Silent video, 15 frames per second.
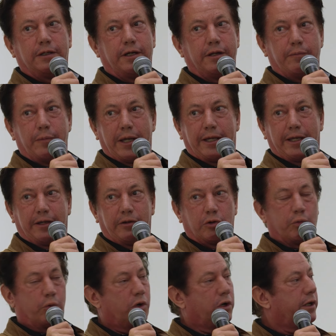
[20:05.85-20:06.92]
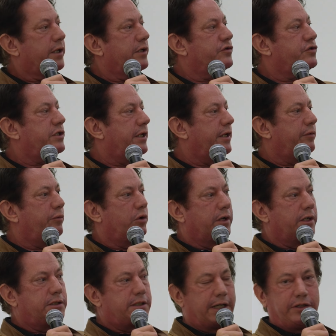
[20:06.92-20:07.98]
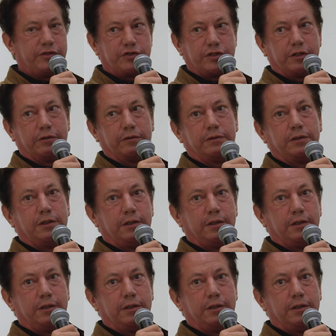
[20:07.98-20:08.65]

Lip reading: and making your work and seeing where it takes you.